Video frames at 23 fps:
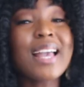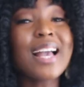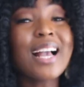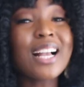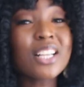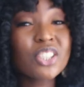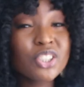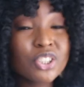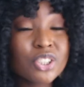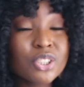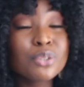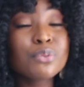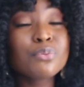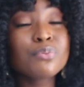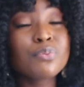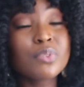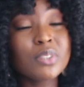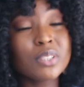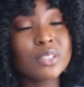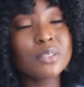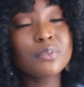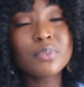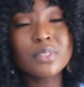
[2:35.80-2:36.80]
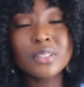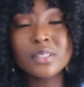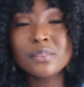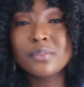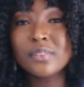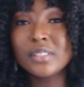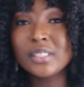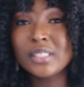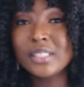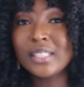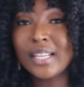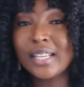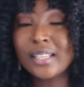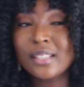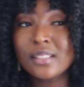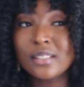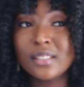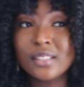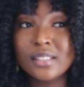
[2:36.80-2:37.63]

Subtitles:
I actually really, really, really like